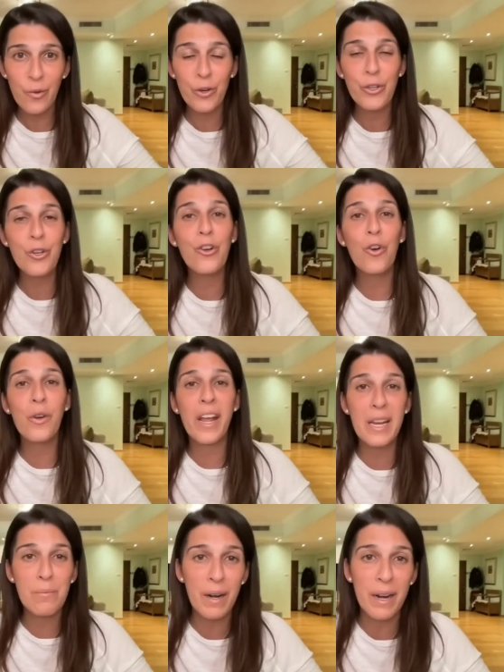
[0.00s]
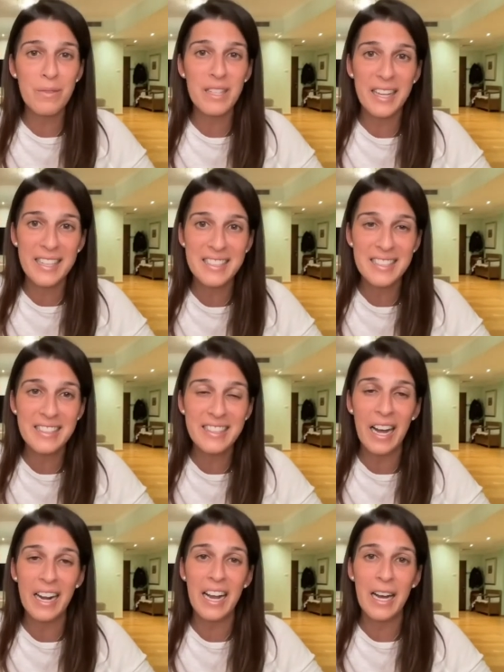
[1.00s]
or you could go to
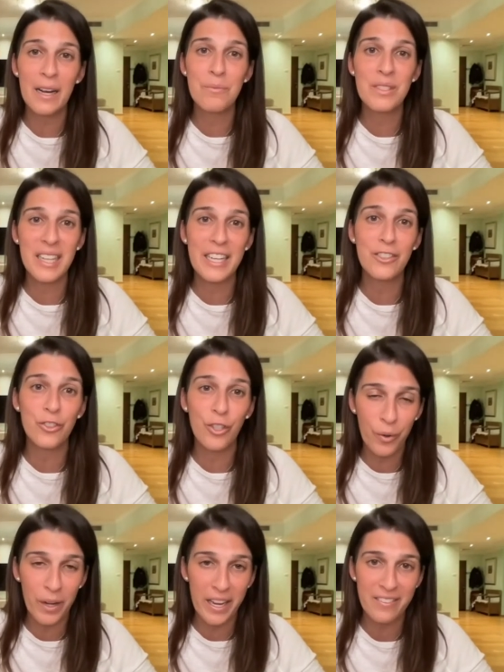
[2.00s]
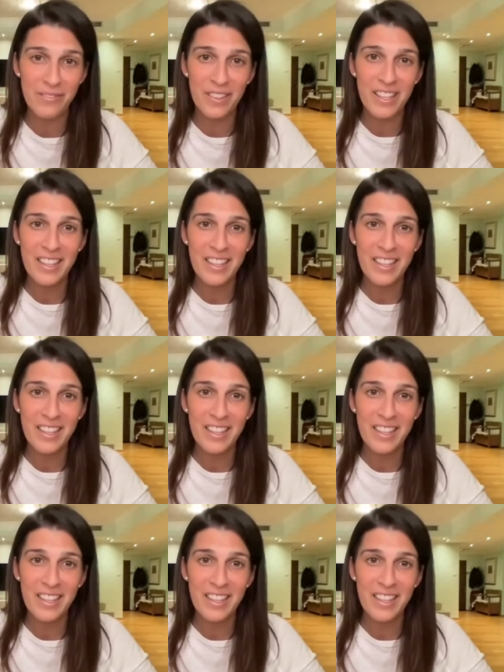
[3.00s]
abrahamslegacy.com/donate.